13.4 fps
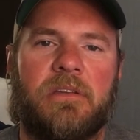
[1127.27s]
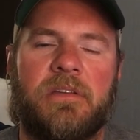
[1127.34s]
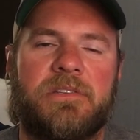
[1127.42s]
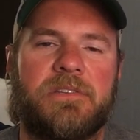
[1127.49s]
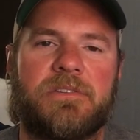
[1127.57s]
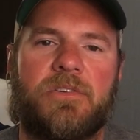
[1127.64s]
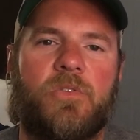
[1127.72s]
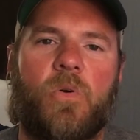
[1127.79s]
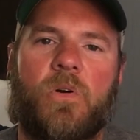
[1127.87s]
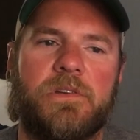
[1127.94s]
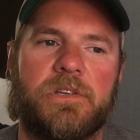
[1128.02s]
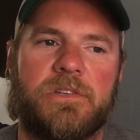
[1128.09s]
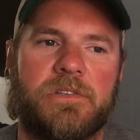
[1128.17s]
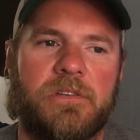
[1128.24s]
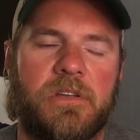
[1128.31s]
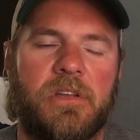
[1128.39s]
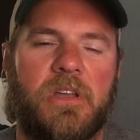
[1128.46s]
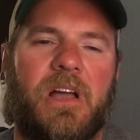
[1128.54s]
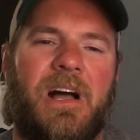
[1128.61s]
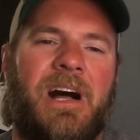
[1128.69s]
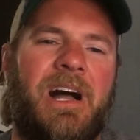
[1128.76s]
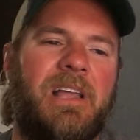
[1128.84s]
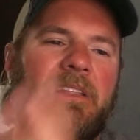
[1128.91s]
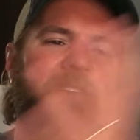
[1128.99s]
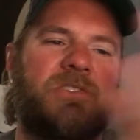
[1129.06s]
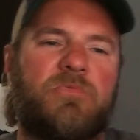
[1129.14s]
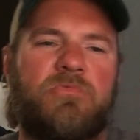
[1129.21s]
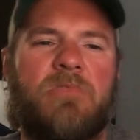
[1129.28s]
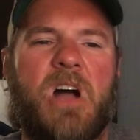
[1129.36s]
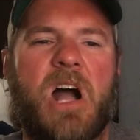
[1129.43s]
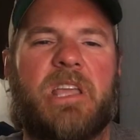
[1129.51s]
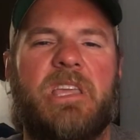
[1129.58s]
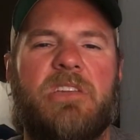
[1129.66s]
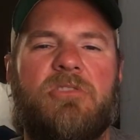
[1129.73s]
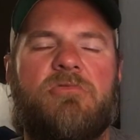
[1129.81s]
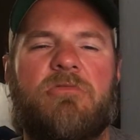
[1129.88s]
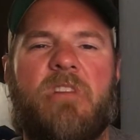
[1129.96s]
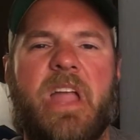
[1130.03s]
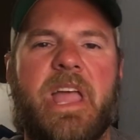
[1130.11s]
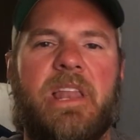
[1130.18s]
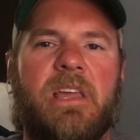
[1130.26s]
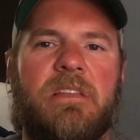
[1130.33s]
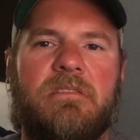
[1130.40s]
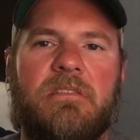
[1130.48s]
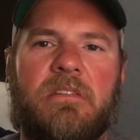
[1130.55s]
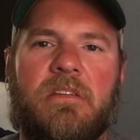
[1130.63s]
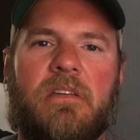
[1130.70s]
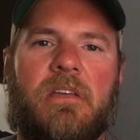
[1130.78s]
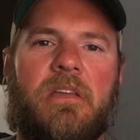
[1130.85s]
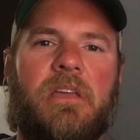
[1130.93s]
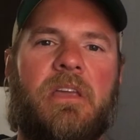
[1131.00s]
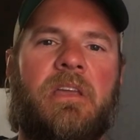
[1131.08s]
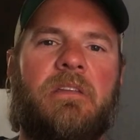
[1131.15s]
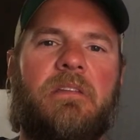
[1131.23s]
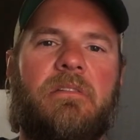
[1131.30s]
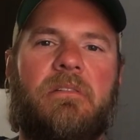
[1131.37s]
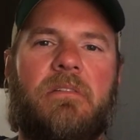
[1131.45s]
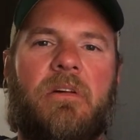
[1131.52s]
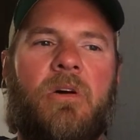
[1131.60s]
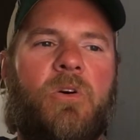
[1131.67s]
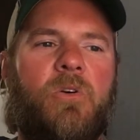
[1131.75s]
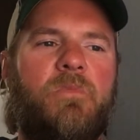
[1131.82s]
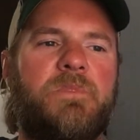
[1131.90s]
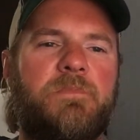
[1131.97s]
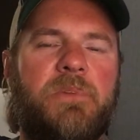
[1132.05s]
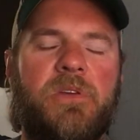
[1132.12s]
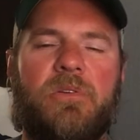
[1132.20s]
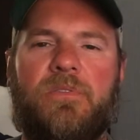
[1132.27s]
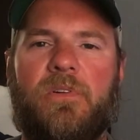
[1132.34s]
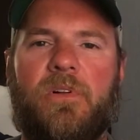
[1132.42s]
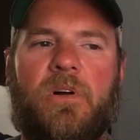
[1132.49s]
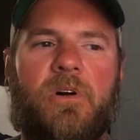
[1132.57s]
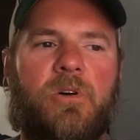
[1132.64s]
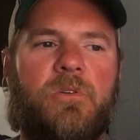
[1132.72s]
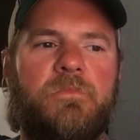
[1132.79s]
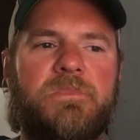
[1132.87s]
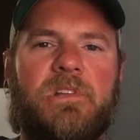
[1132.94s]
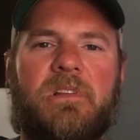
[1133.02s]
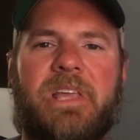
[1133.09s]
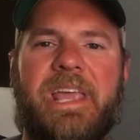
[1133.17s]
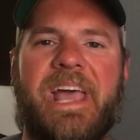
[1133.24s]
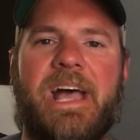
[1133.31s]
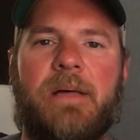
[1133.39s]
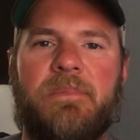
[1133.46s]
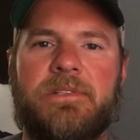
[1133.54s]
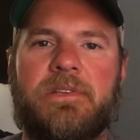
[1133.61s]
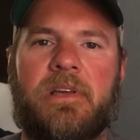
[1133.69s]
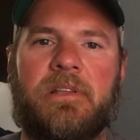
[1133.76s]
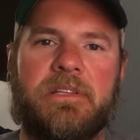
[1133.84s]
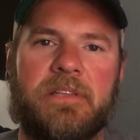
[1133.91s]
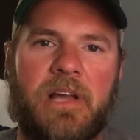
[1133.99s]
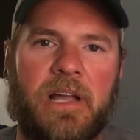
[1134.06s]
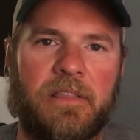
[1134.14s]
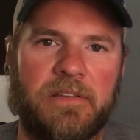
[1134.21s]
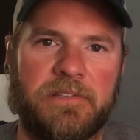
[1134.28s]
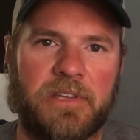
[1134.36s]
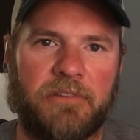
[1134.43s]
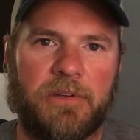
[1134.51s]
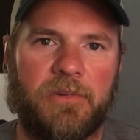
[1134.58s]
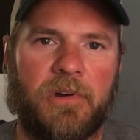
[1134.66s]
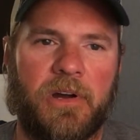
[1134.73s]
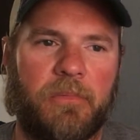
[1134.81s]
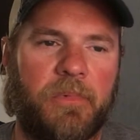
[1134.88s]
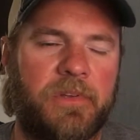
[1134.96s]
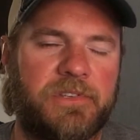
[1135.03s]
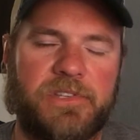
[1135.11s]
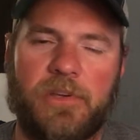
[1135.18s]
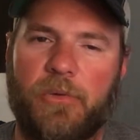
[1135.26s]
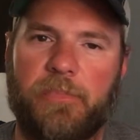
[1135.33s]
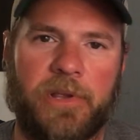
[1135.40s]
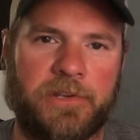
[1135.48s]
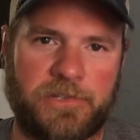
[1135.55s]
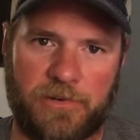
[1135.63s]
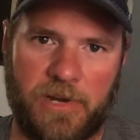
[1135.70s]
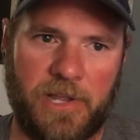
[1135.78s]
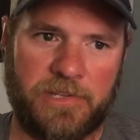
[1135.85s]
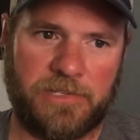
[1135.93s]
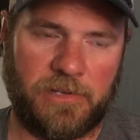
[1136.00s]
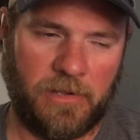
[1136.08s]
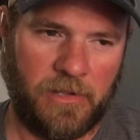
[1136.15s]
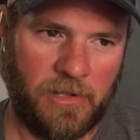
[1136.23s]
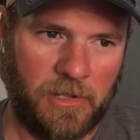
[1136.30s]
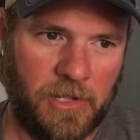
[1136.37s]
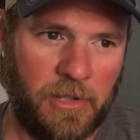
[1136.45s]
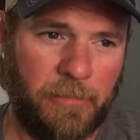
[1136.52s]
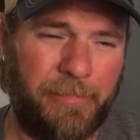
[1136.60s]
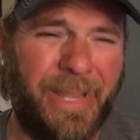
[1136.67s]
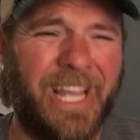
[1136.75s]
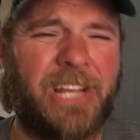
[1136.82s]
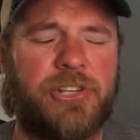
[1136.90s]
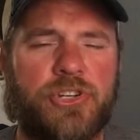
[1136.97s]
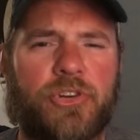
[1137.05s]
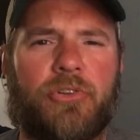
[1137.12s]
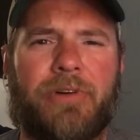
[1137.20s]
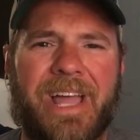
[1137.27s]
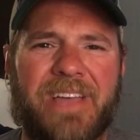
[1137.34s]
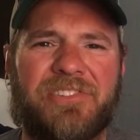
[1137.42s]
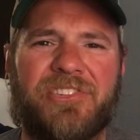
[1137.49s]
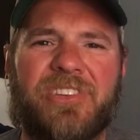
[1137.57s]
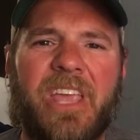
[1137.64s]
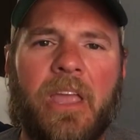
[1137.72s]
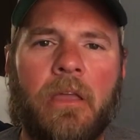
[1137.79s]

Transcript: It's just gorgeous. Islands, rocky granite, and homes, beautiful homes, little cabins on these islands everywhere. It's so picturesque. Picturesque.